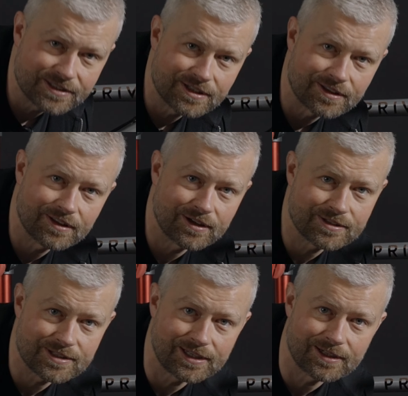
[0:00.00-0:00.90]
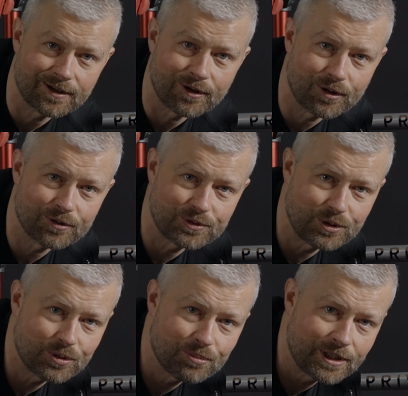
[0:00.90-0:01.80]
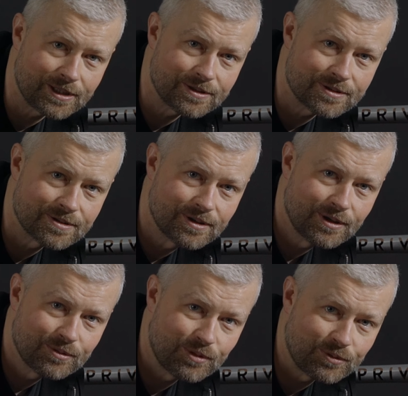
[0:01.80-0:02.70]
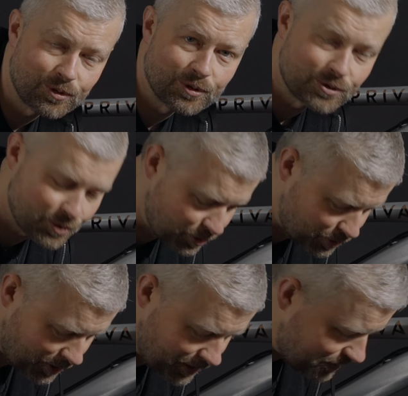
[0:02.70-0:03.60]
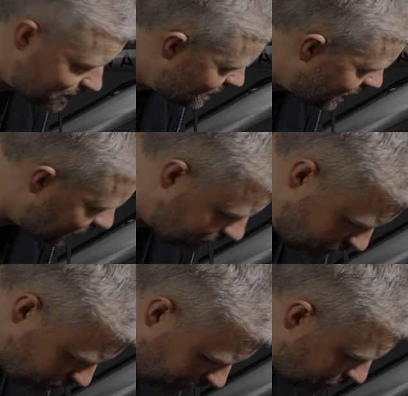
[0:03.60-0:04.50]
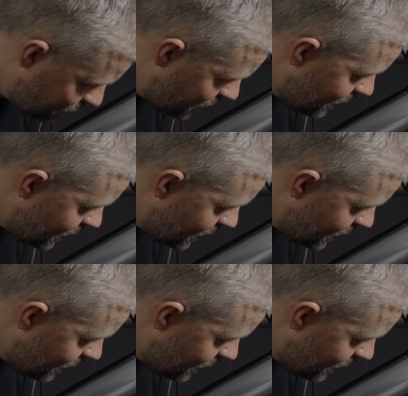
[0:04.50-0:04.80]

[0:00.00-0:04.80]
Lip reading: to 13.5 Newton meters. We've got the torque wrench set at 12